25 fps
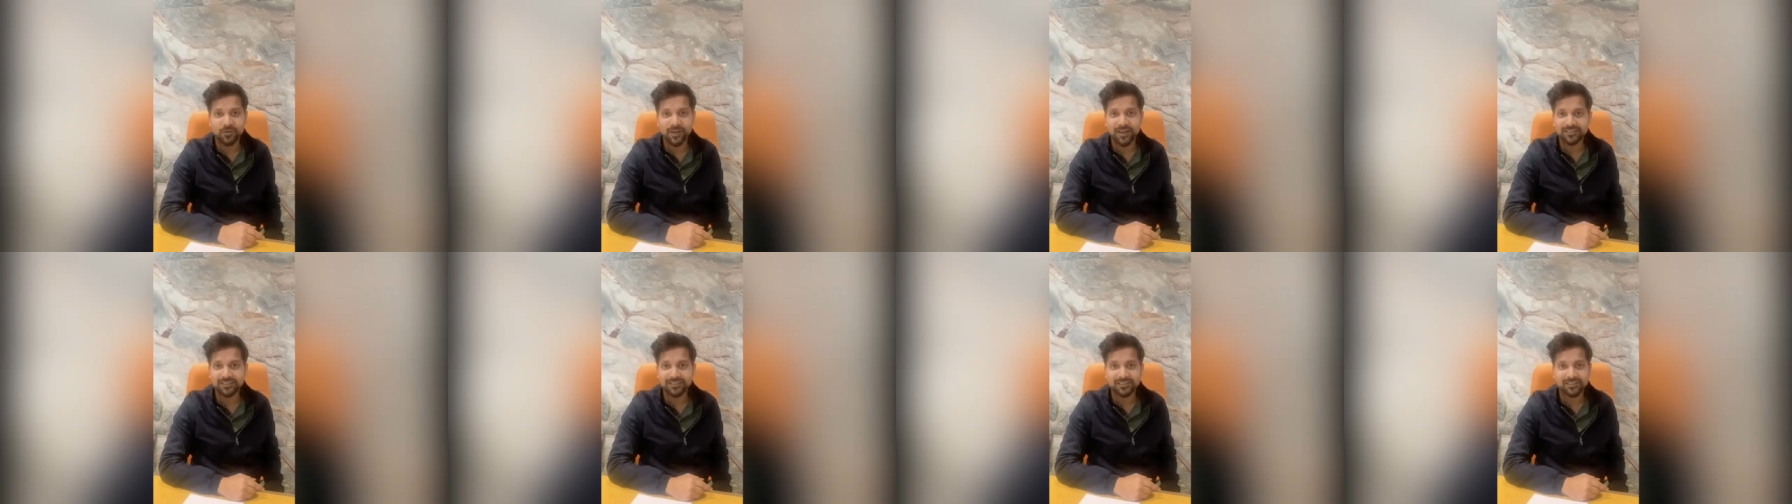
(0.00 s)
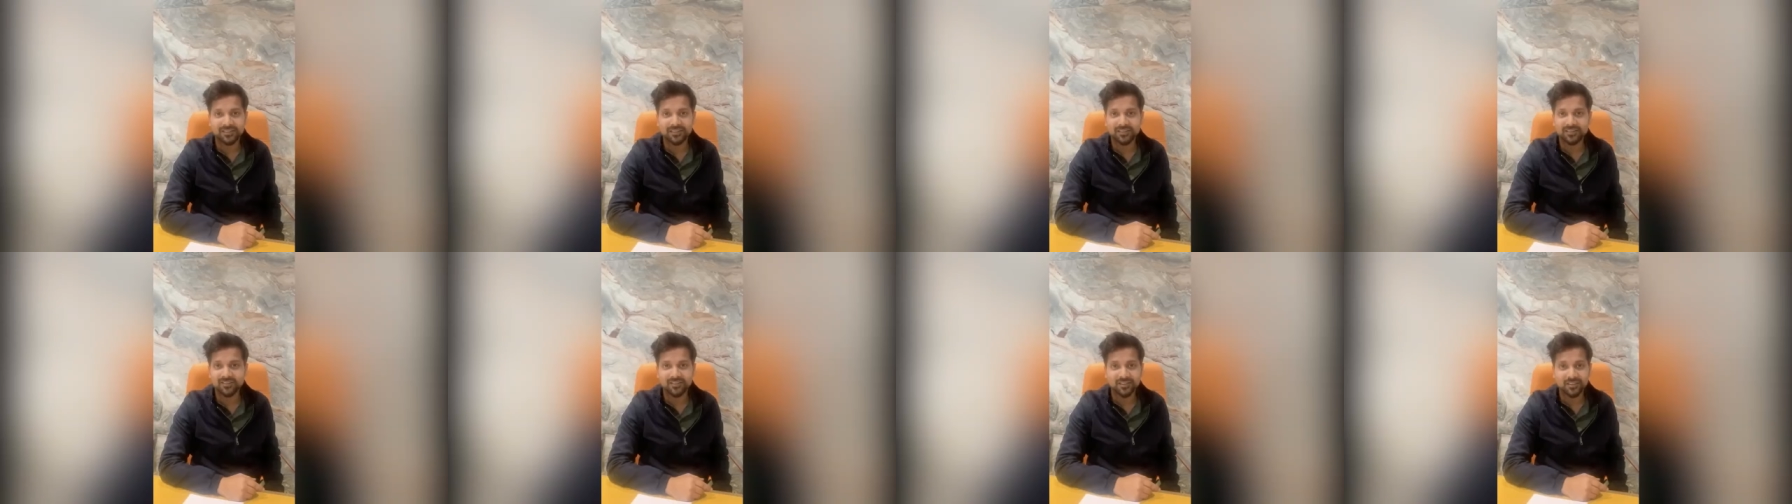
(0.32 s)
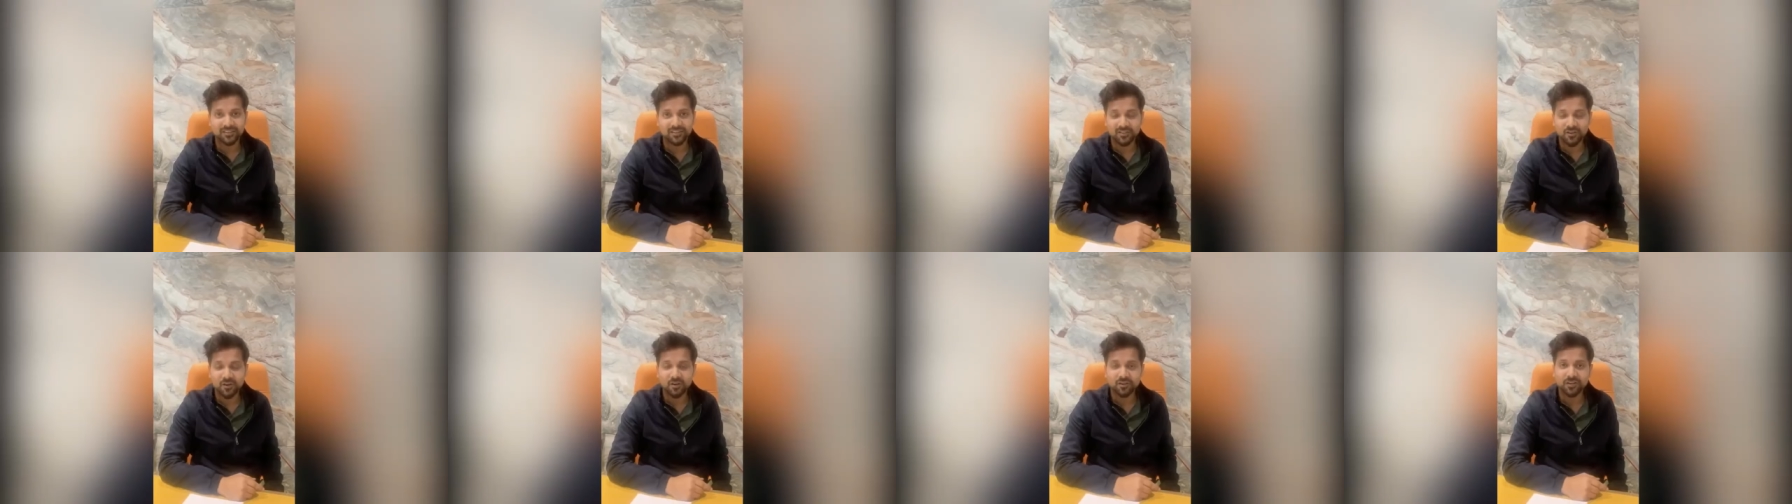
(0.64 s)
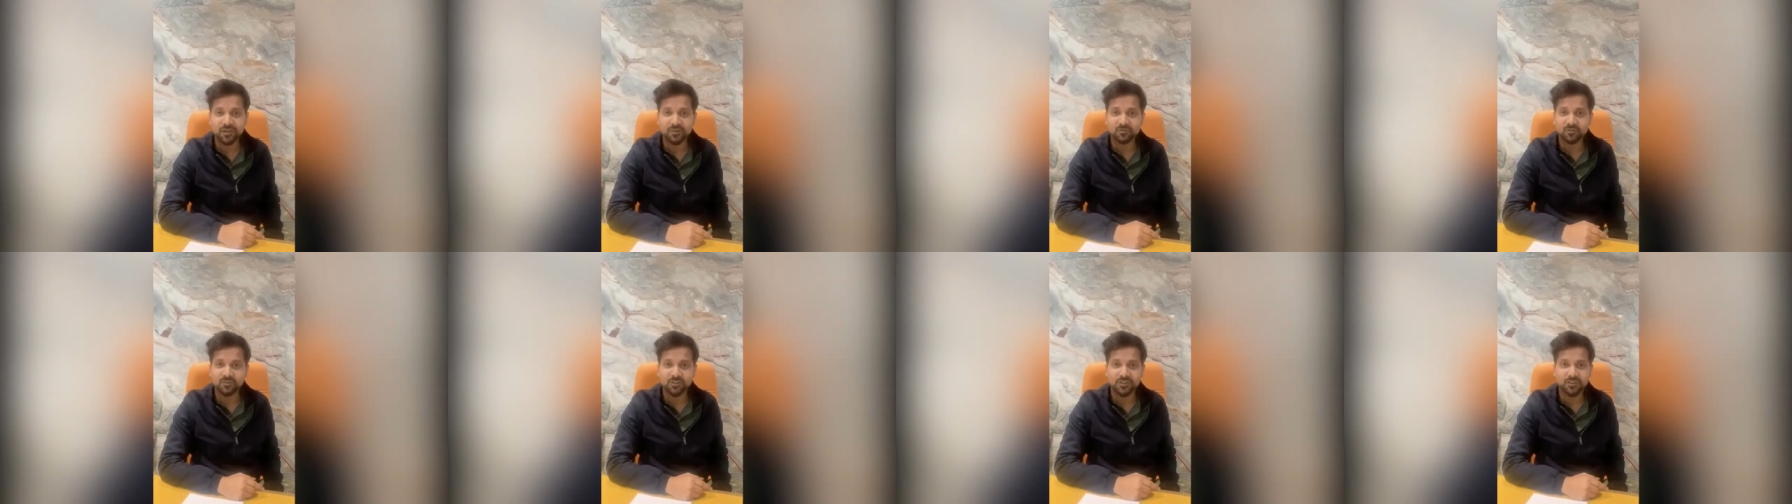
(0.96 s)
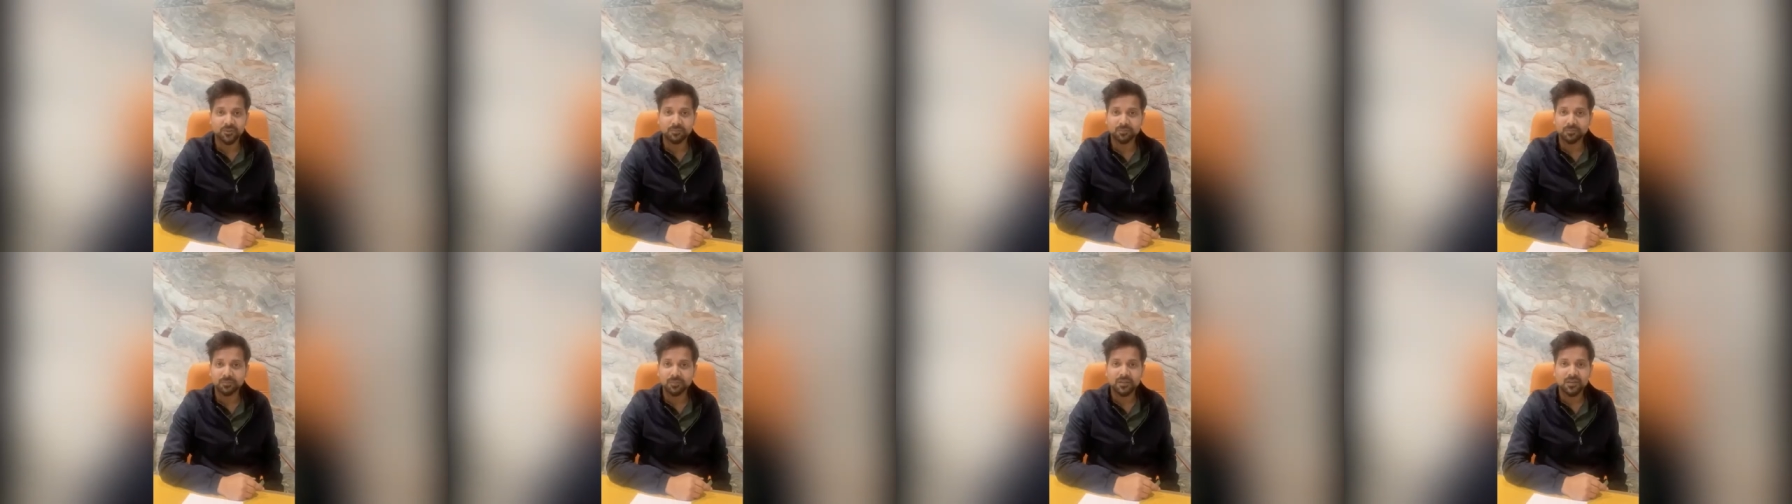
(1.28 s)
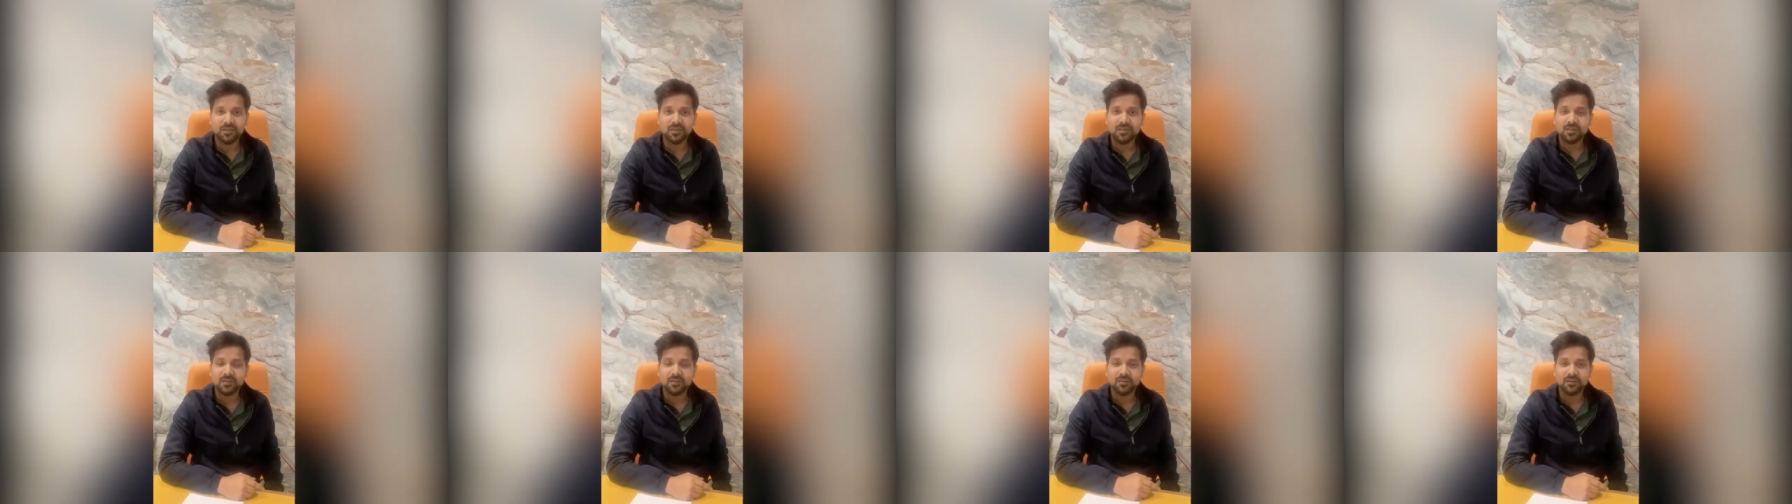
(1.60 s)
Excellence does not come cheap.
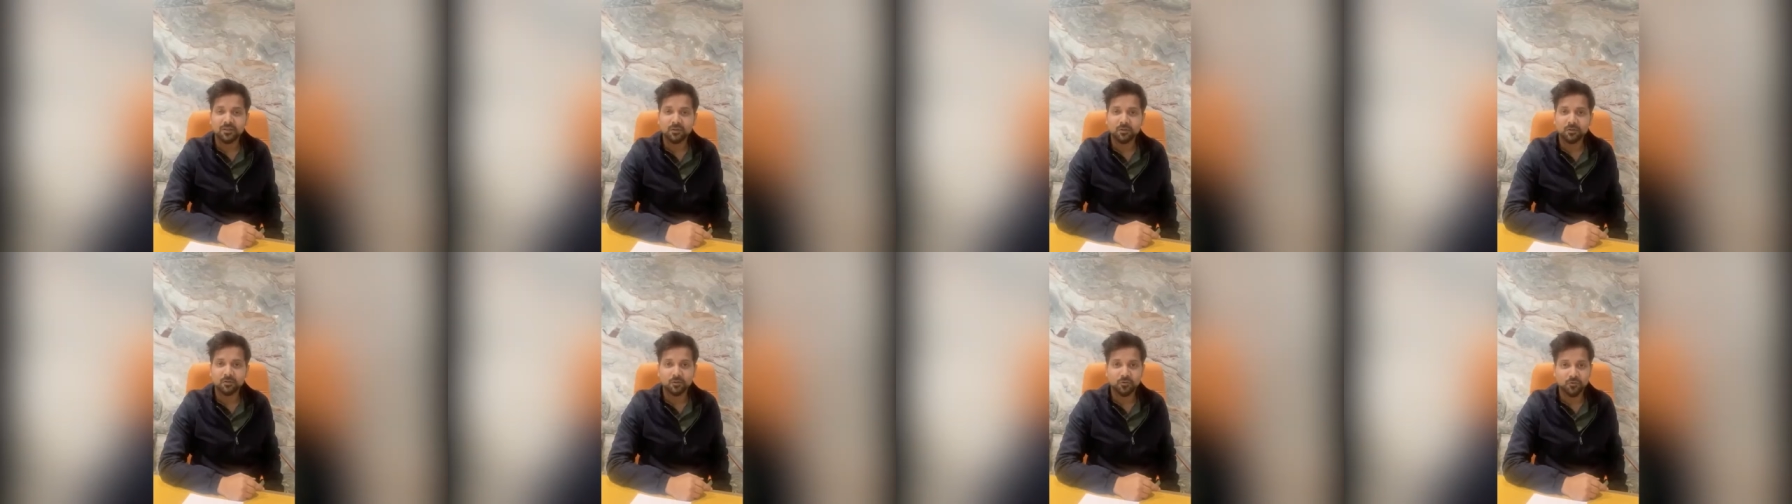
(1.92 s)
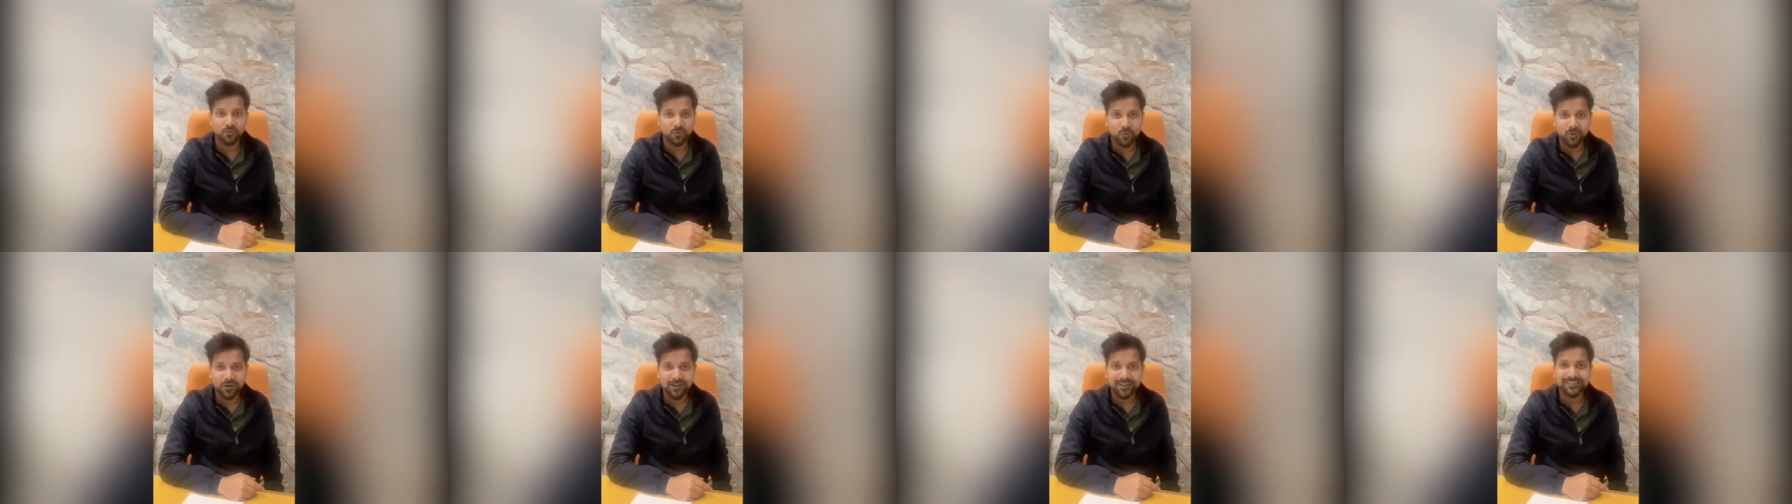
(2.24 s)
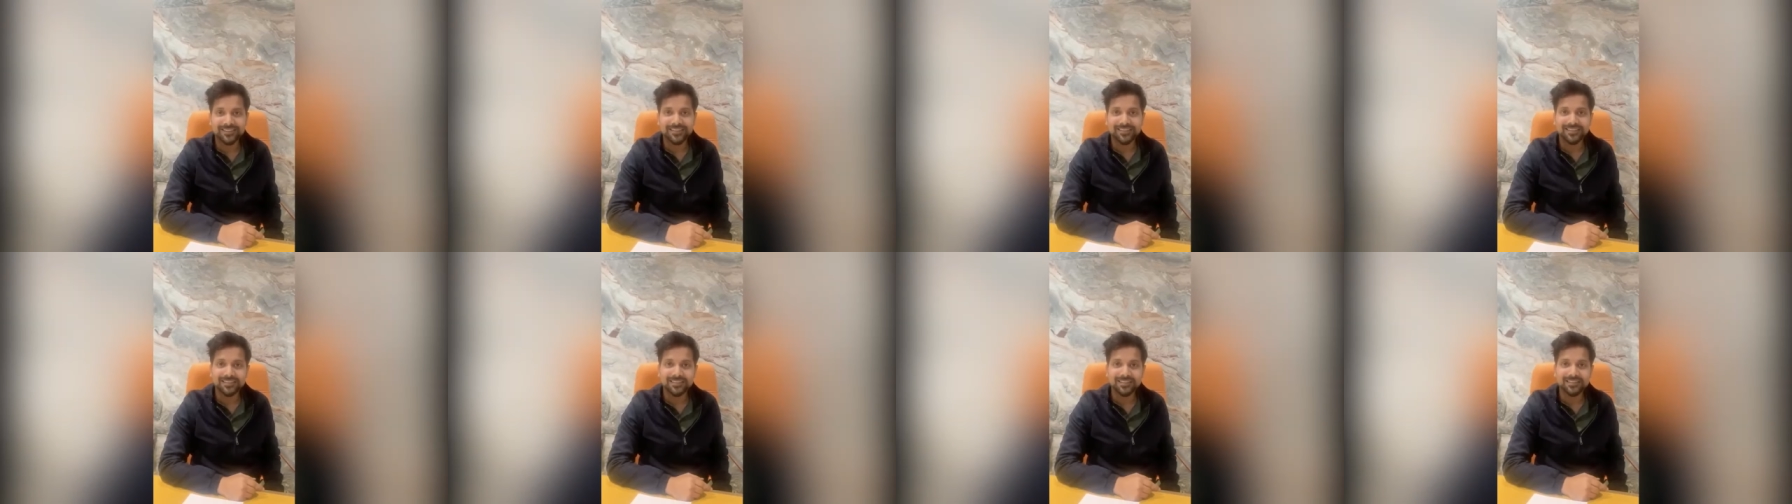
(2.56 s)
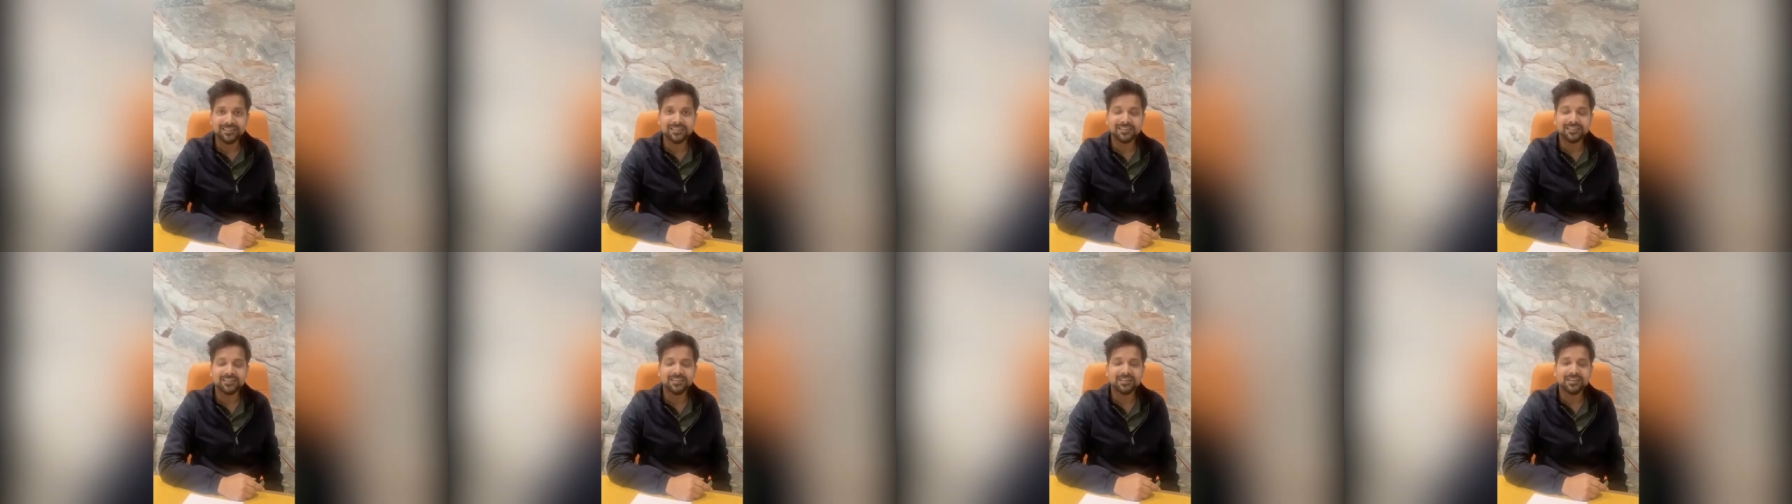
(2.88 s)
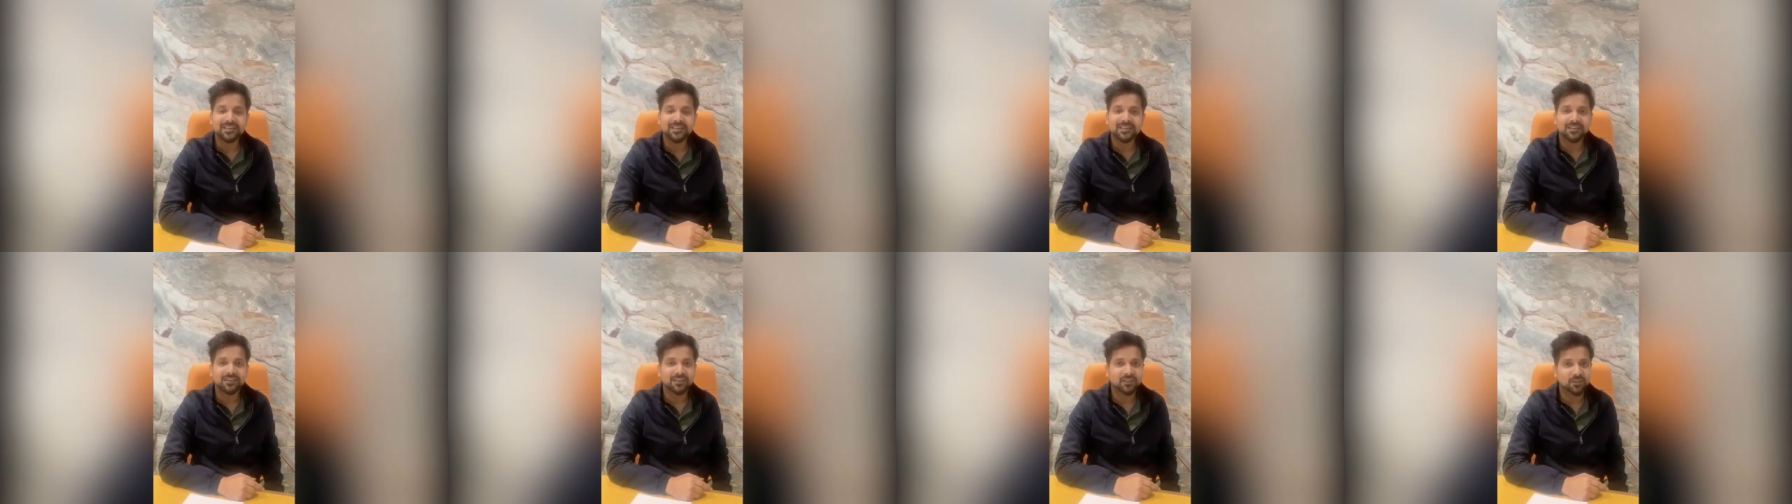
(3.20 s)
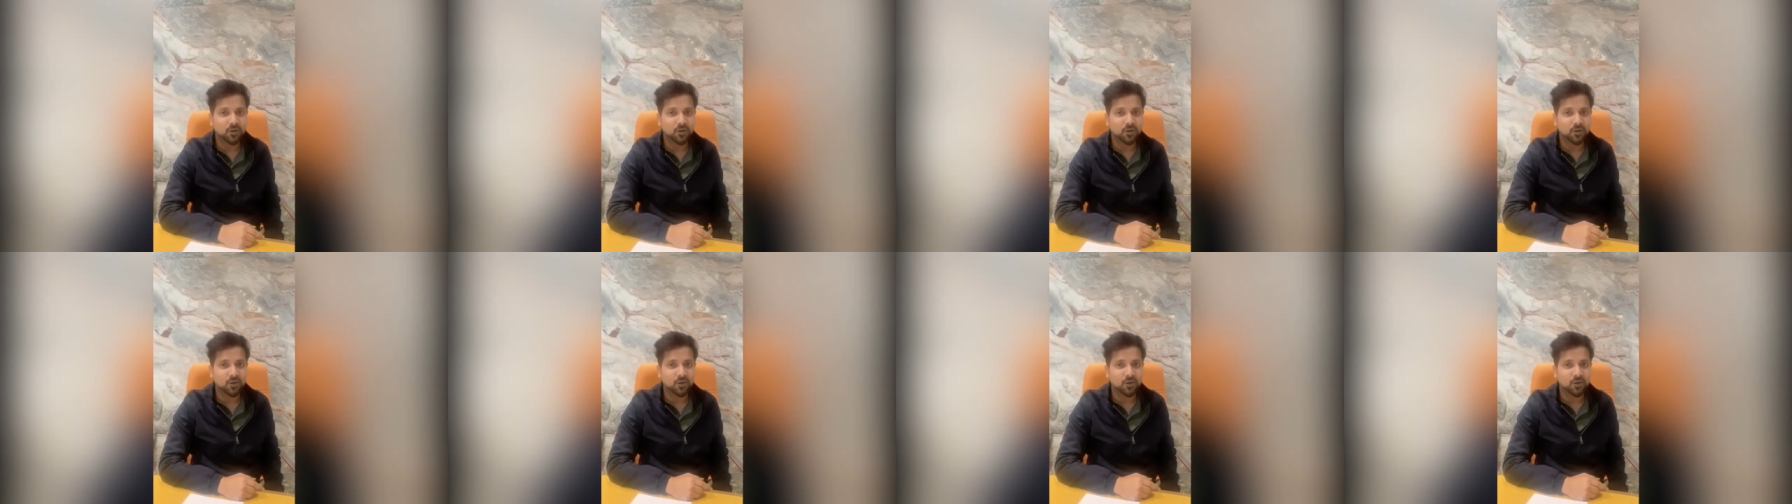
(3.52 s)
You know, so if you want excellence,